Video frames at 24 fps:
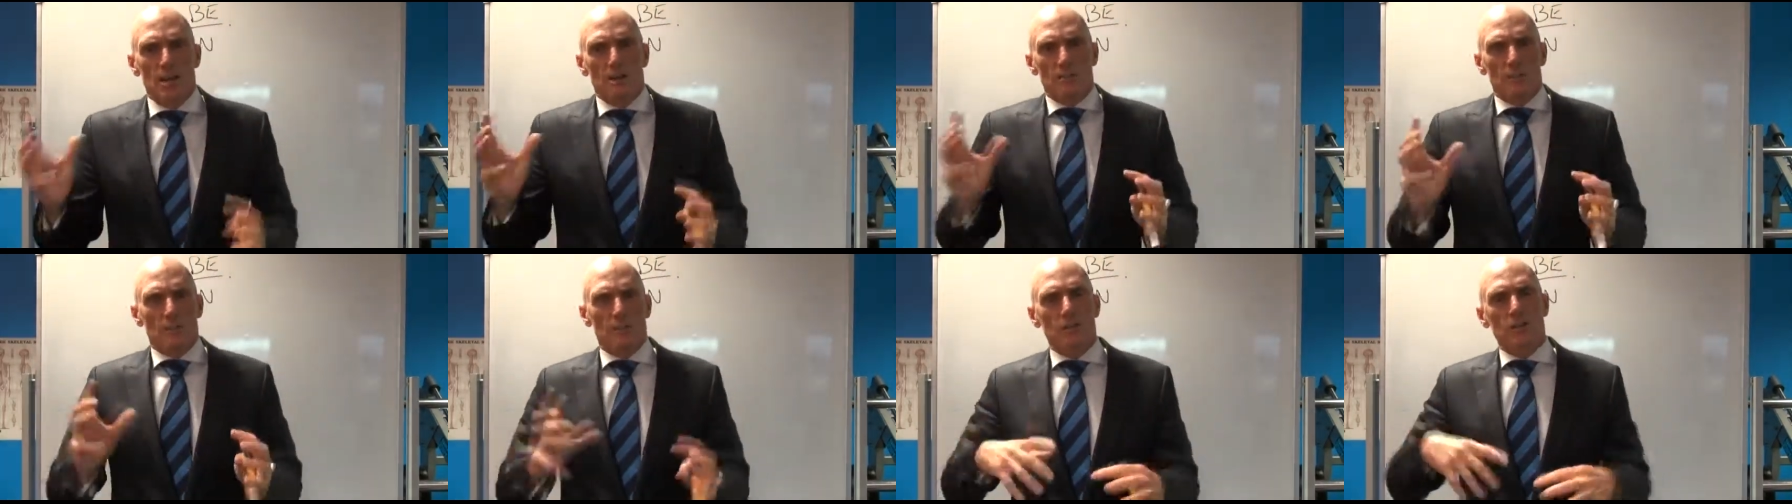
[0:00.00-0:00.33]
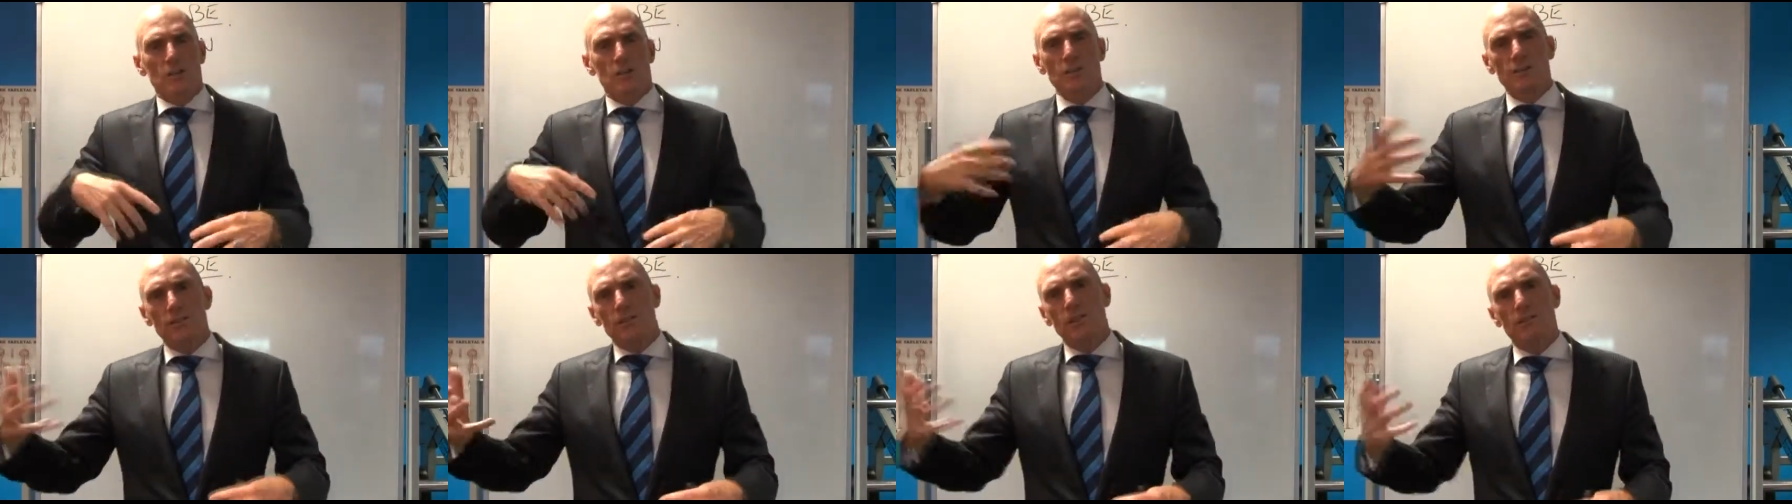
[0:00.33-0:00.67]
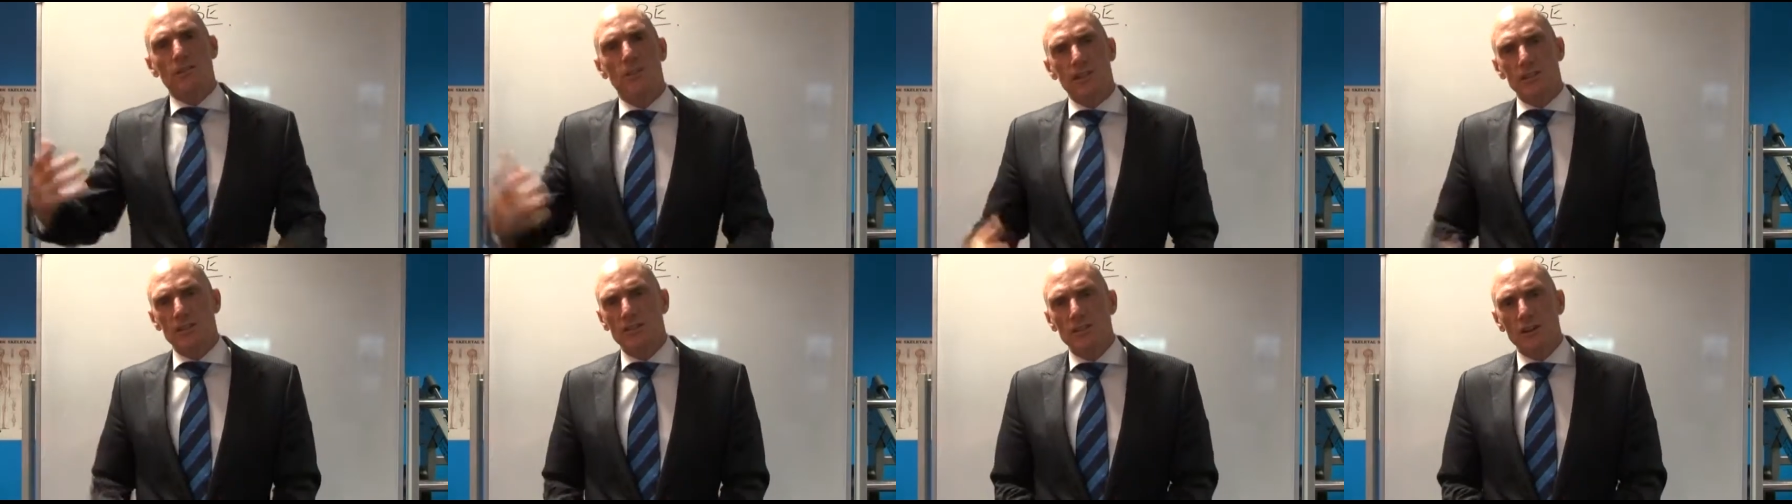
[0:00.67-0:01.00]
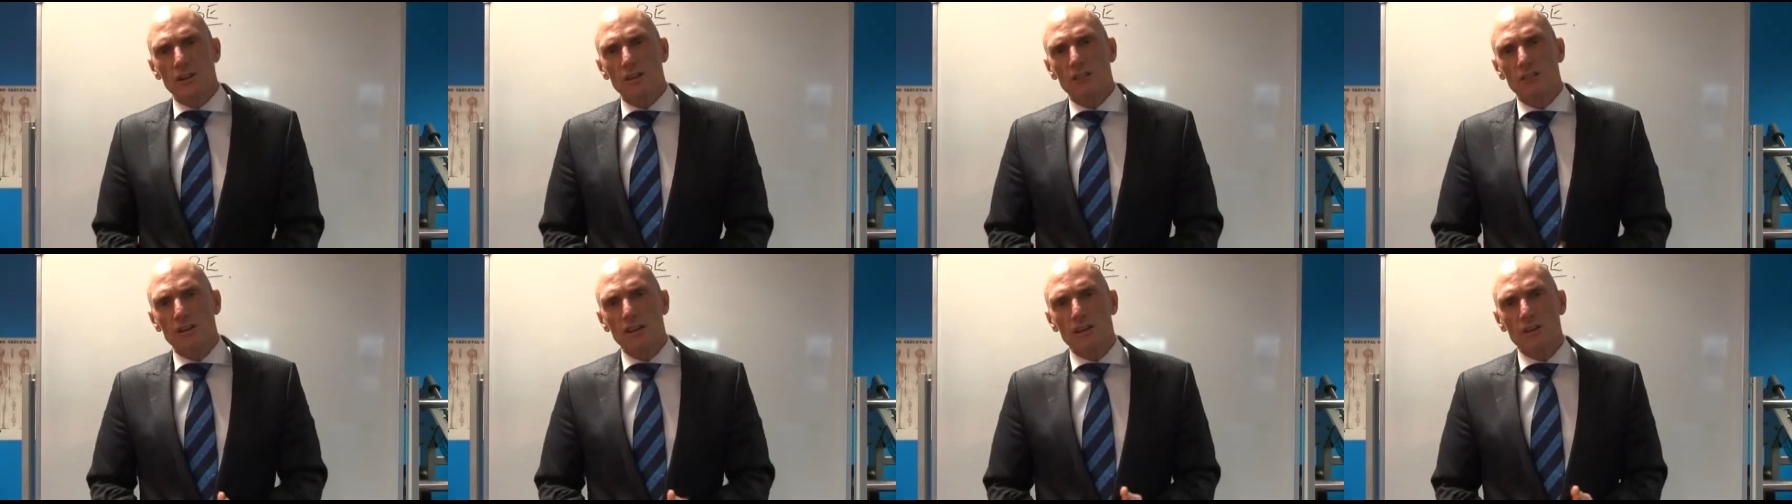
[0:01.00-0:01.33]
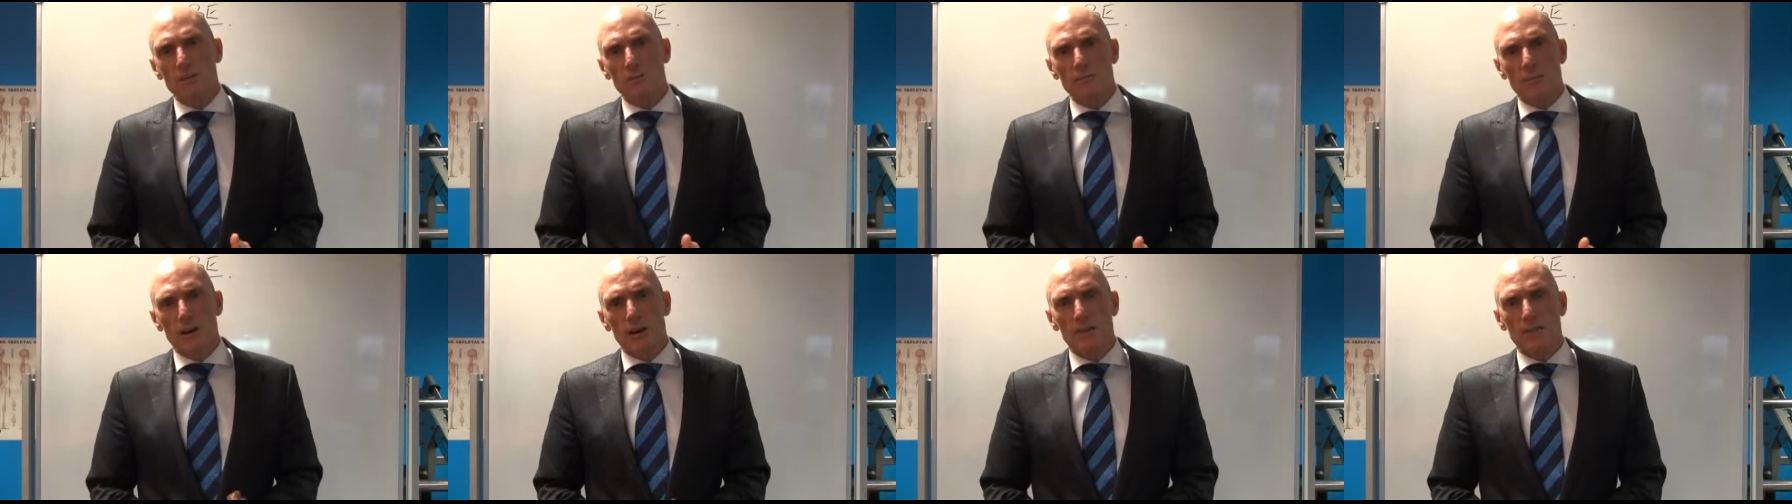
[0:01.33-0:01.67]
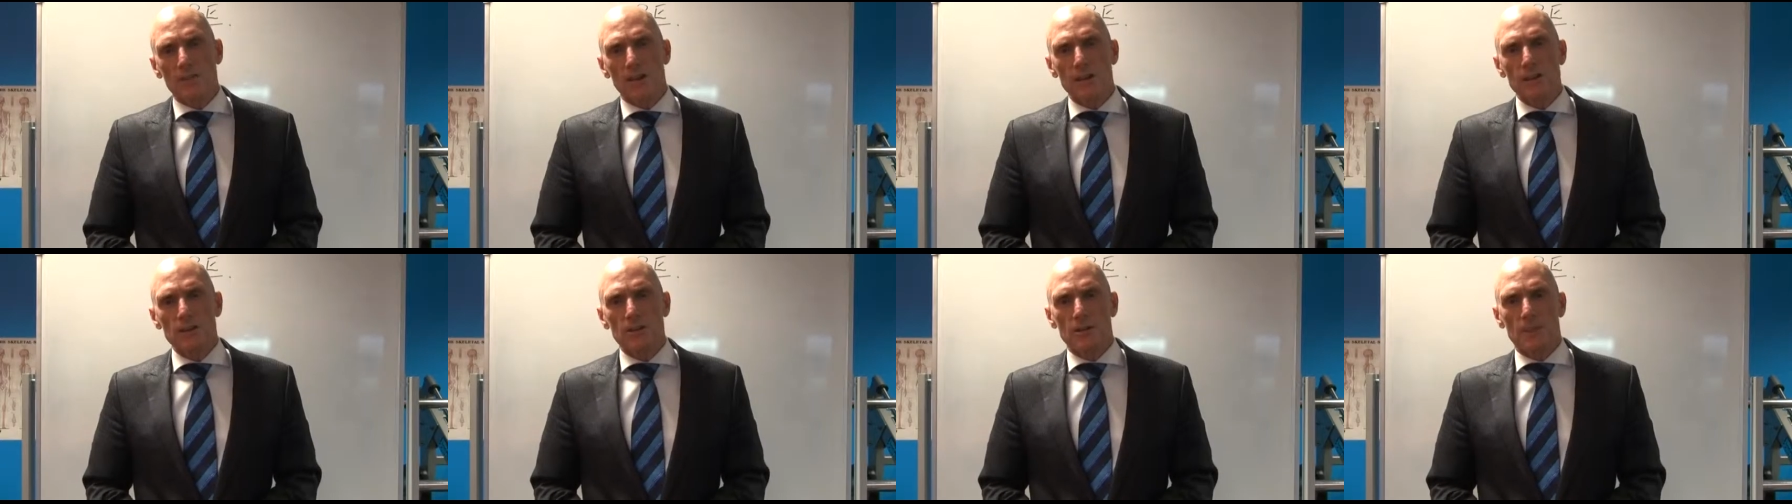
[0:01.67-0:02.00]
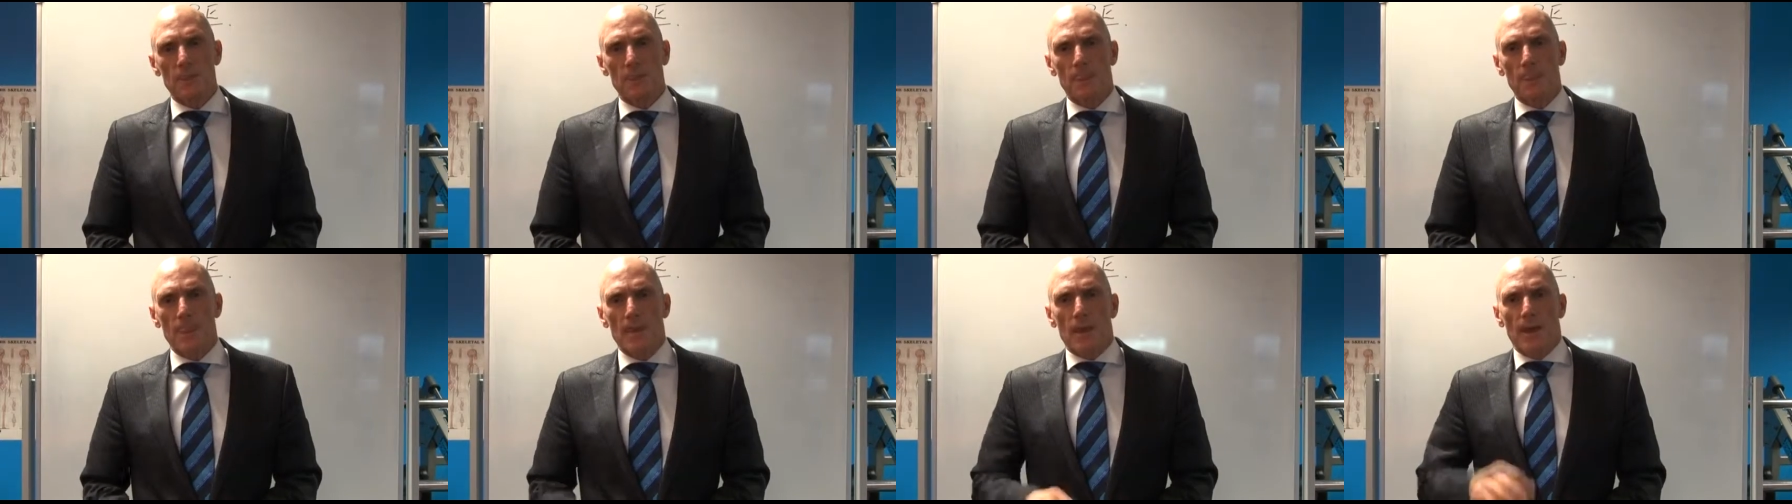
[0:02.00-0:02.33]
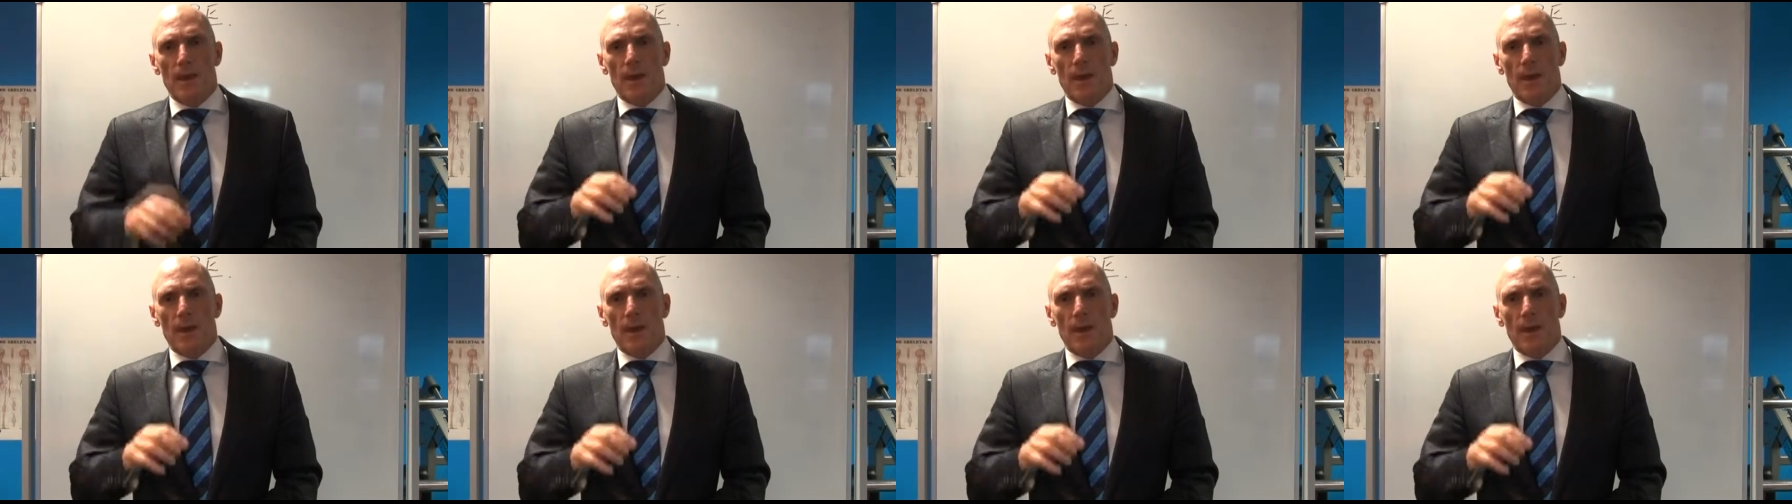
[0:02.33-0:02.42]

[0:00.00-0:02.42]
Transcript: because losing weight's not a really good motivation.